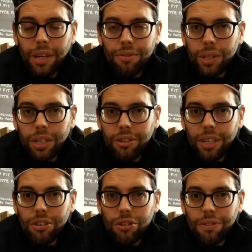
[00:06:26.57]
Everyone knows how
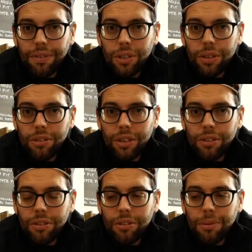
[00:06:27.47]
to use a phone. It's
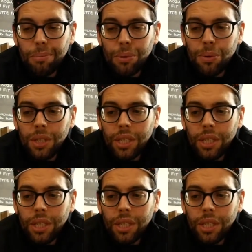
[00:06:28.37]
nice and simple.